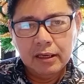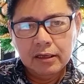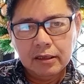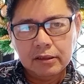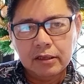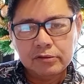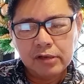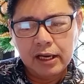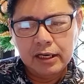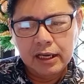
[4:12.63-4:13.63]
the
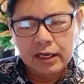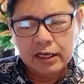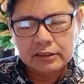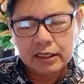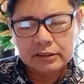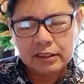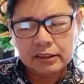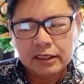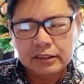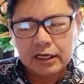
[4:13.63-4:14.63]
training is
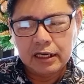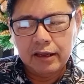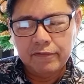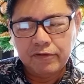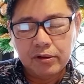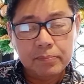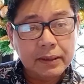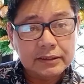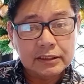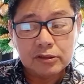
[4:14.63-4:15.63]
strategically for
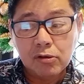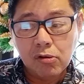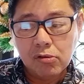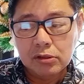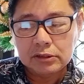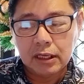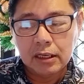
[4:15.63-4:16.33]
business goals,